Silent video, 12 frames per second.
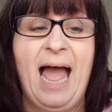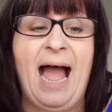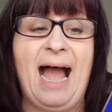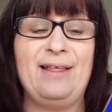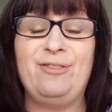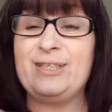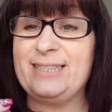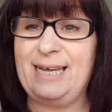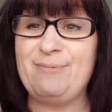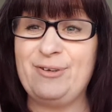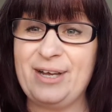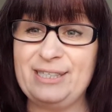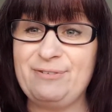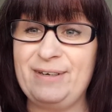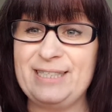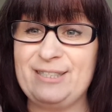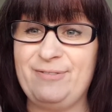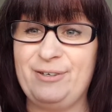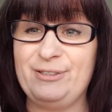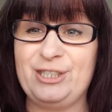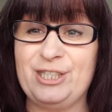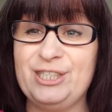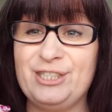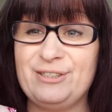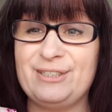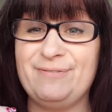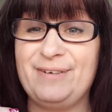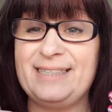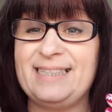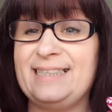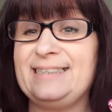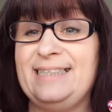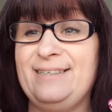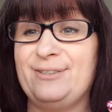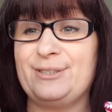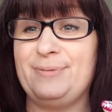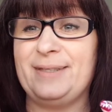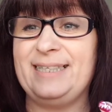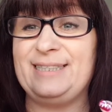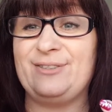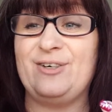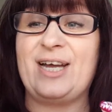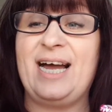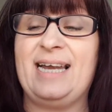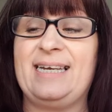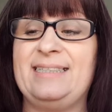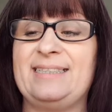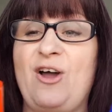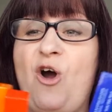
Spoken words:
And the same if you go to festivals, you can do some fantastic looks with these sort of colours.